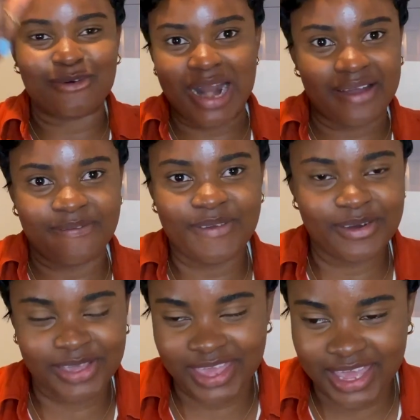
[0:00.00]
will not fail
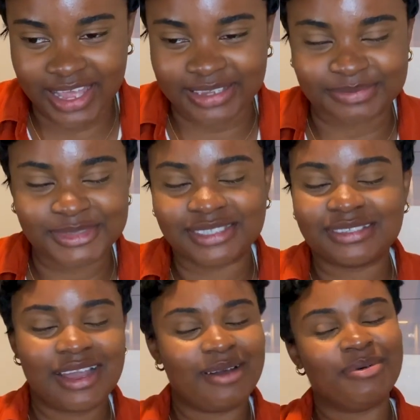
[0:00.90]
here.
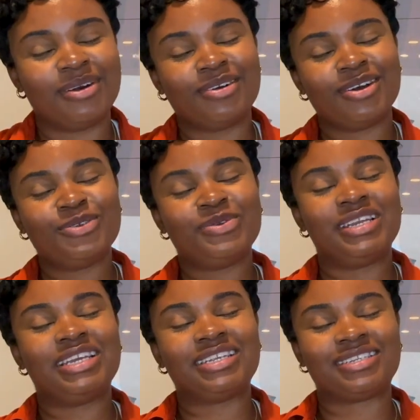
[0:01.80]
Well, God
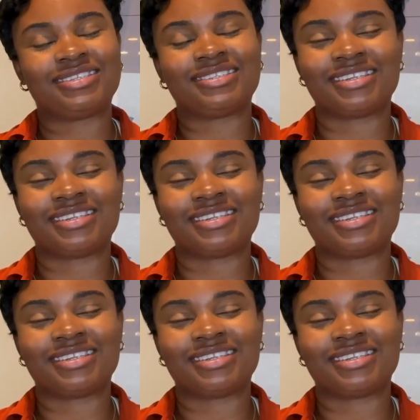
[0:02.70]
willing,